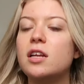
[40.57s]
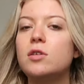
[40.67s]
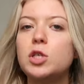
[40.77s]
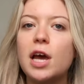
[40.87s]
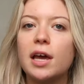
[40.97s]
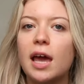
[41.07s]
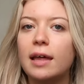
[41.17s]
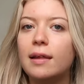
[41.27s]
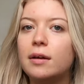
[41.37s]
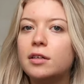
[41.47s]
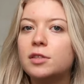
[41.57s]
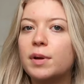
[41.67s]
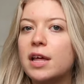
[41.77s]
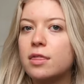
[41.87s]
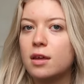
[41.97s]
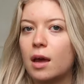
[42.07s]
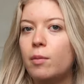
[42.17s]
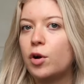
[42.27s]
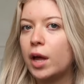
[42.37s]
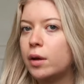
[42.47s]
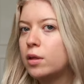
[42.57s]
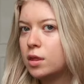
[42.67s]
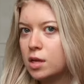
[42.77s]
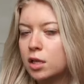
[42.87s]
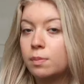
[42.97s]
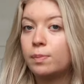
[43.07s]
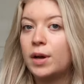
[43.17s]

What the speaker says: And usually I hate layers, but I think I'm okay with these.